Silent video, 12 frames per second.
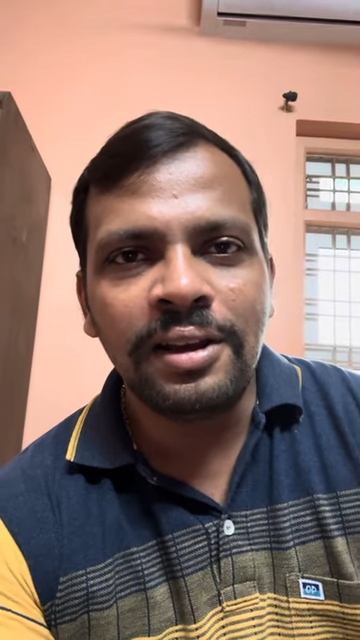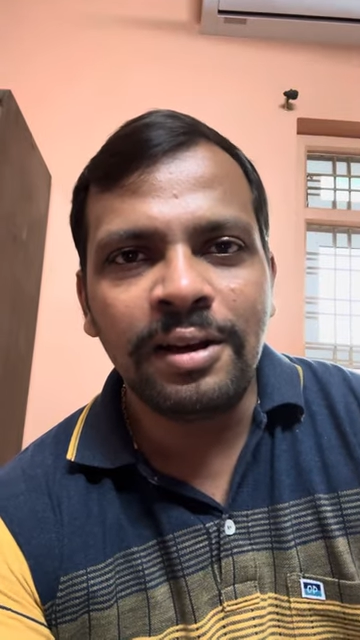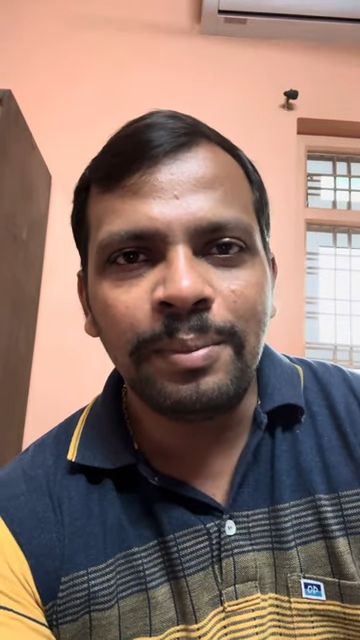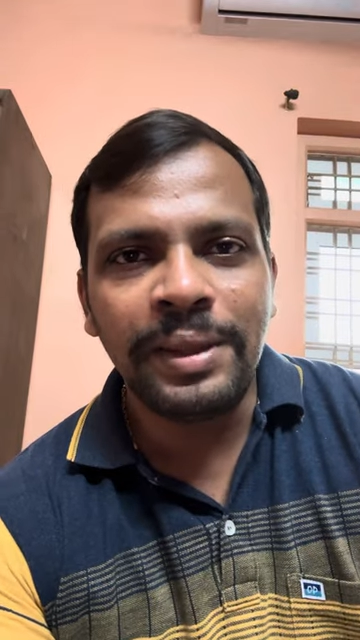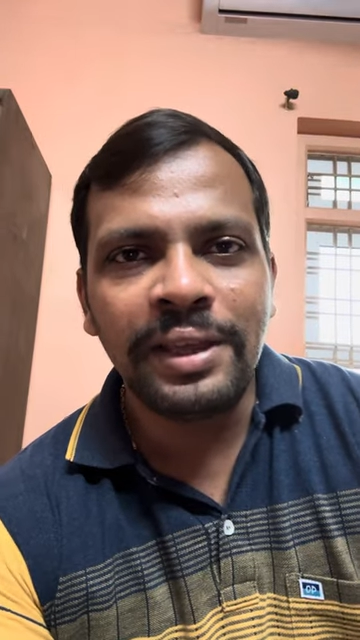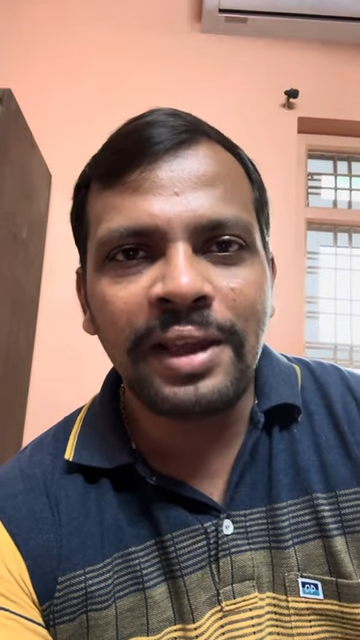
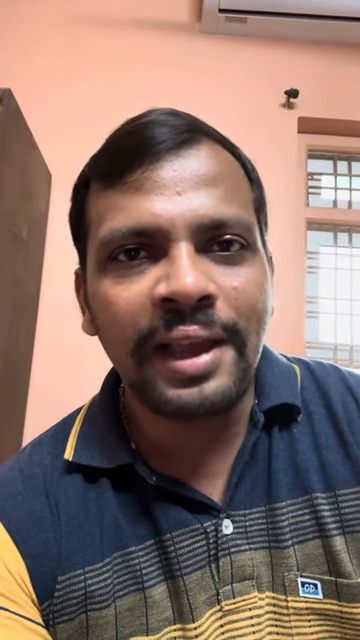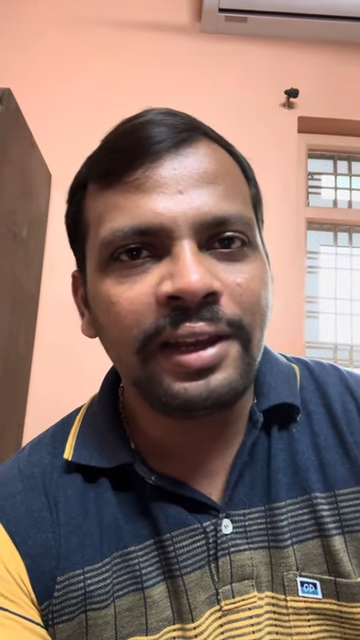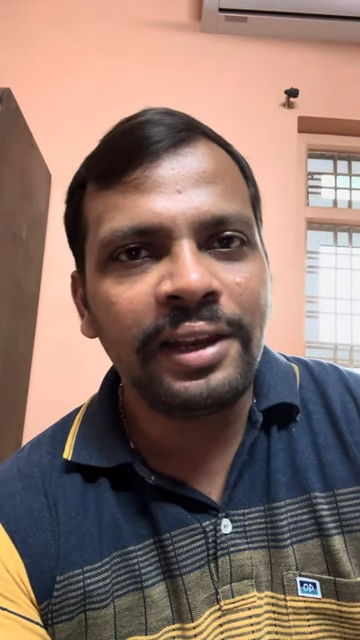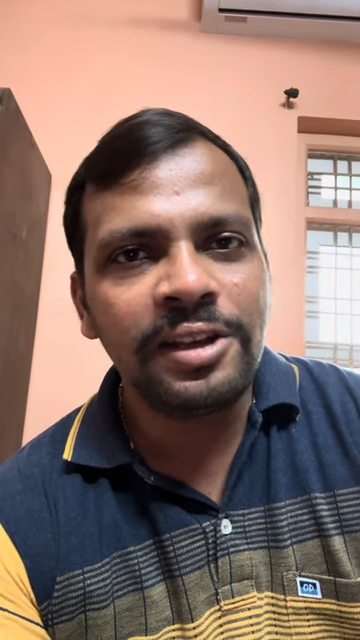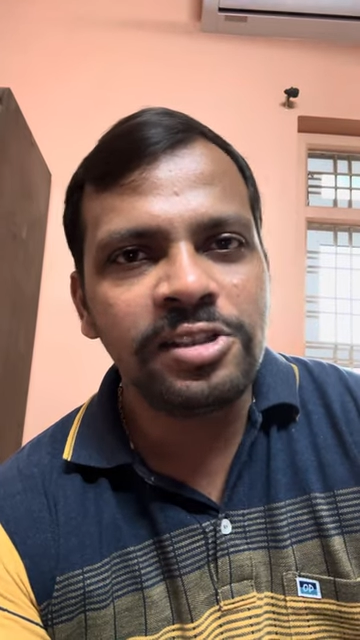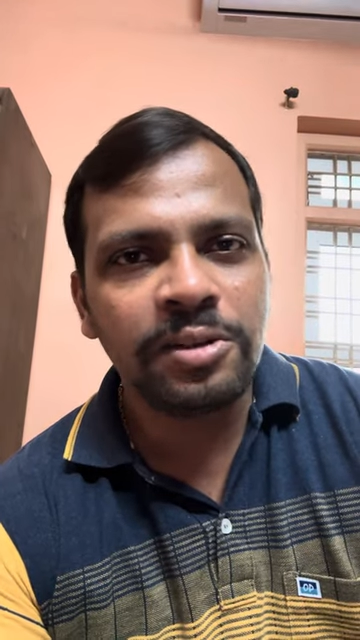being
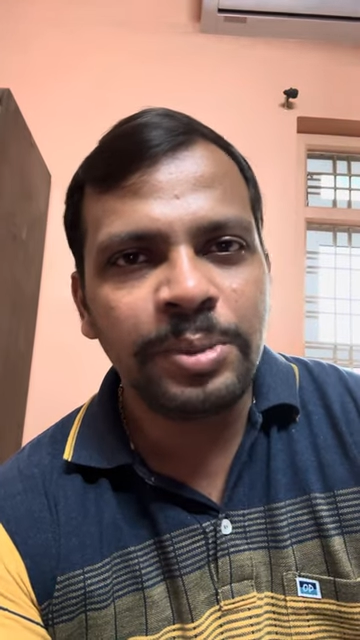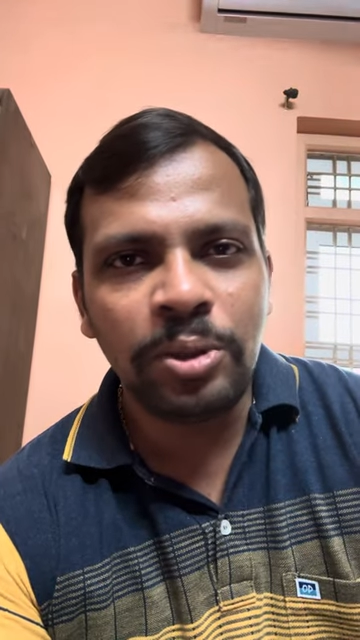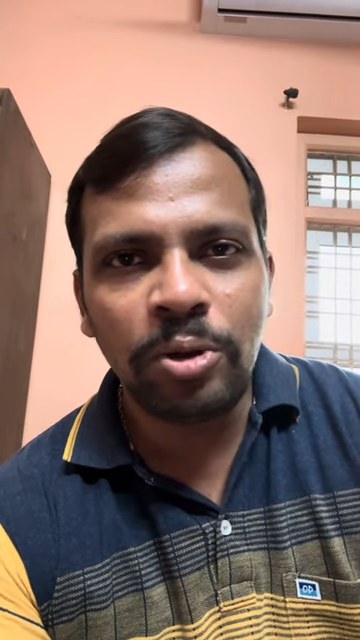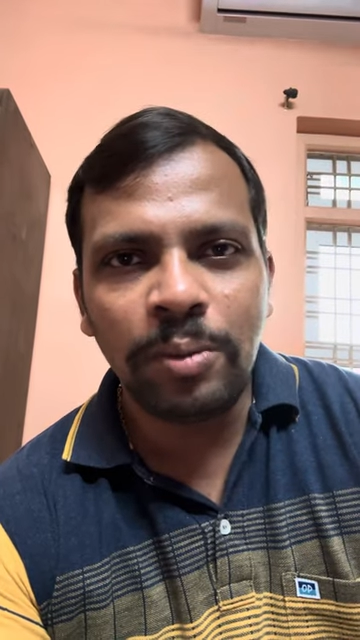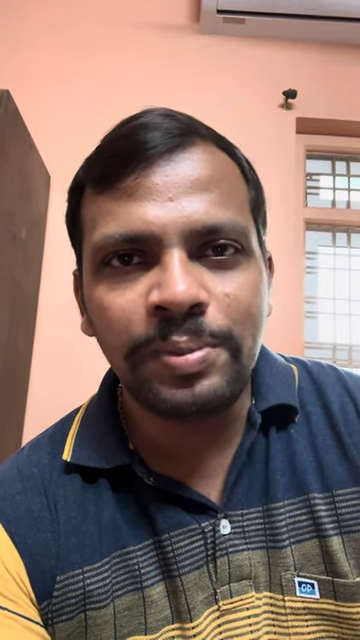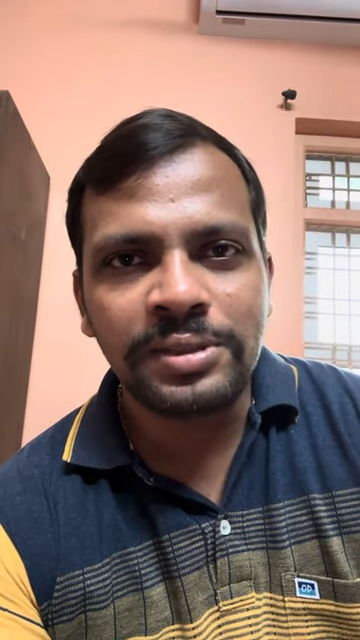agriculture
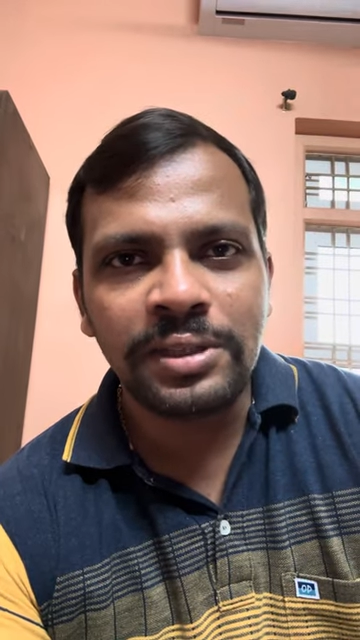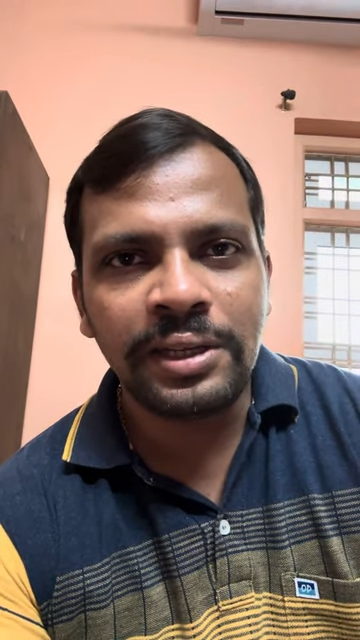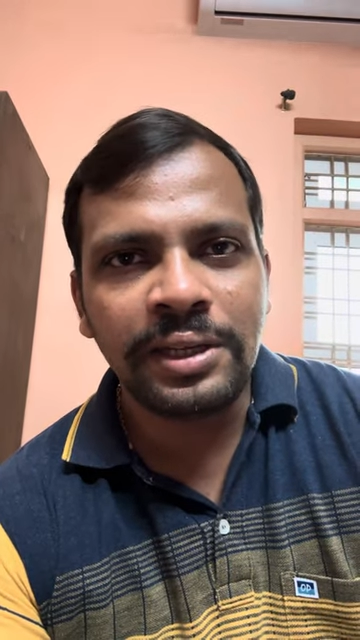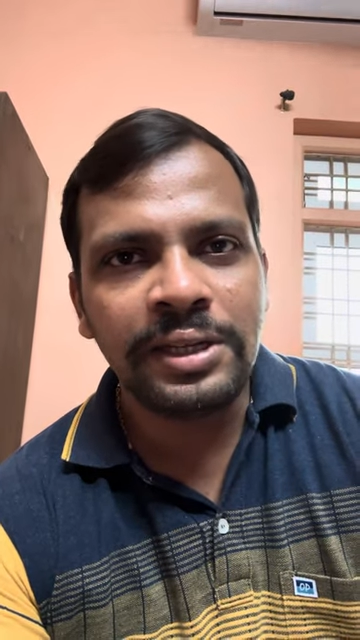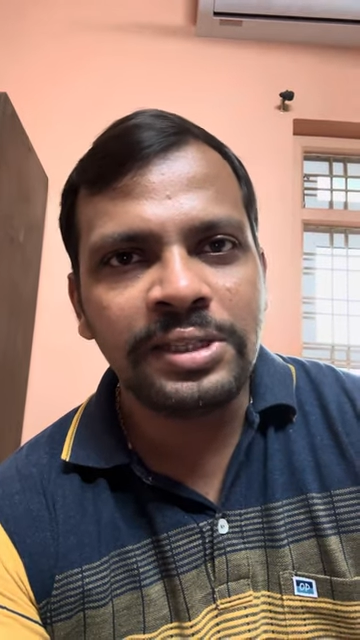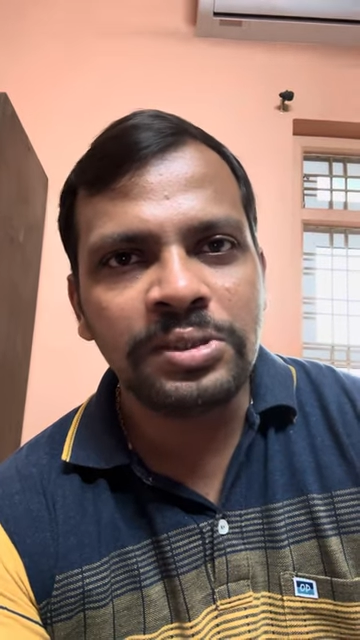field officer,
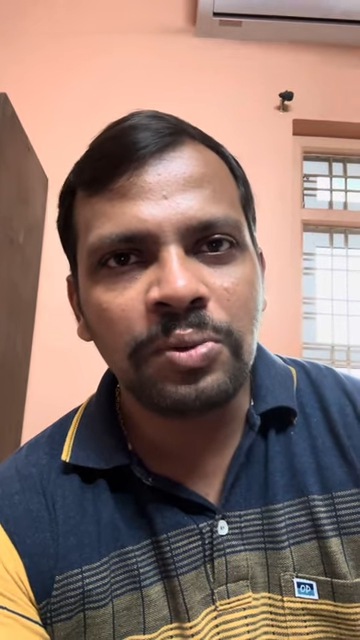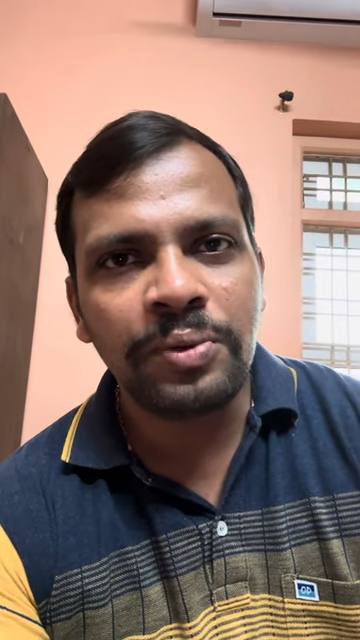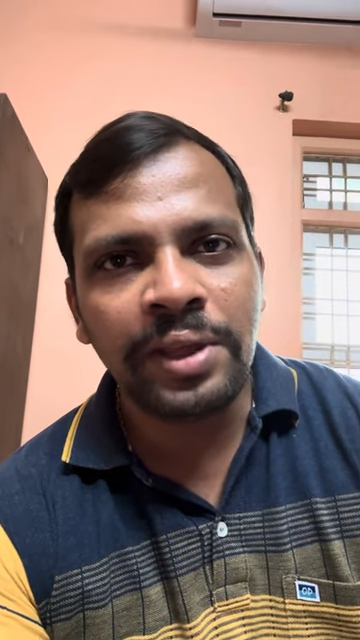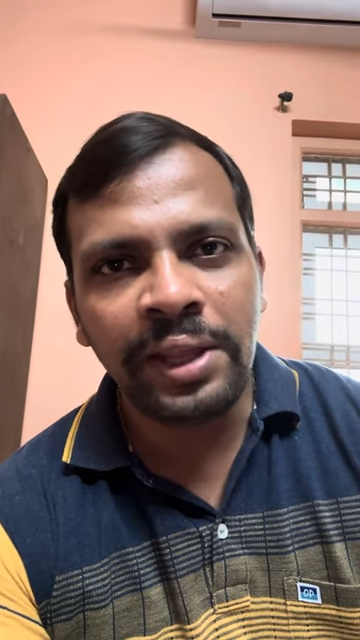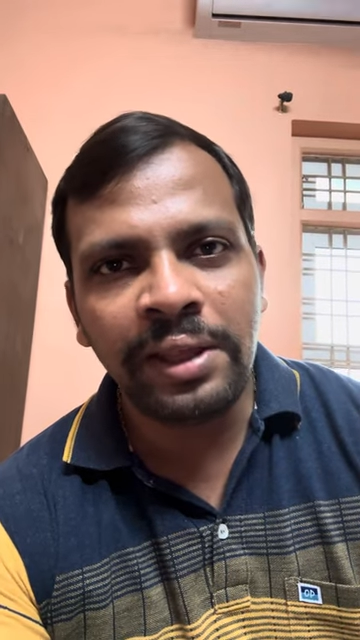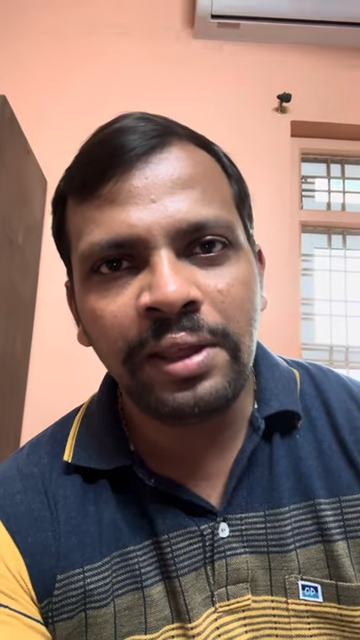it is a
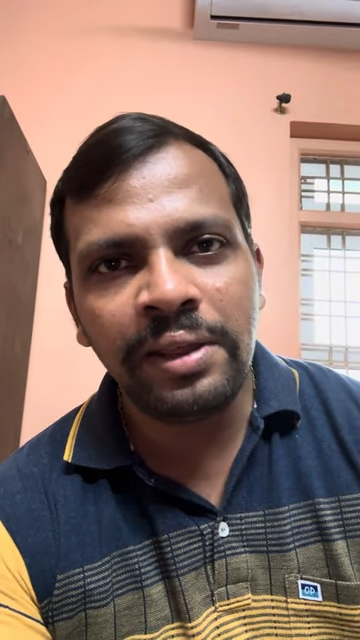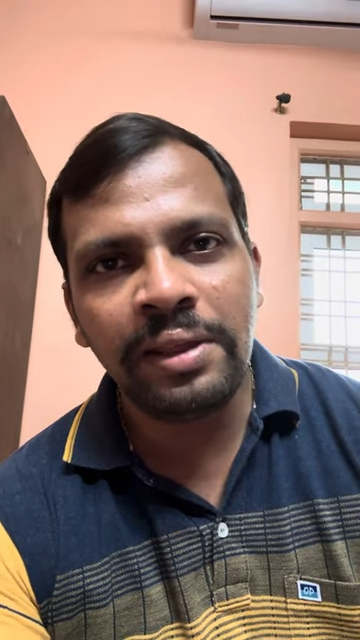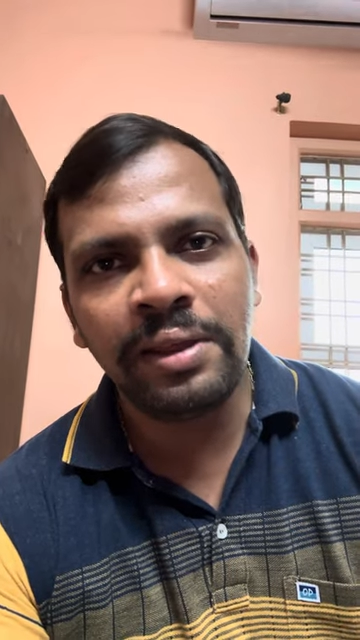very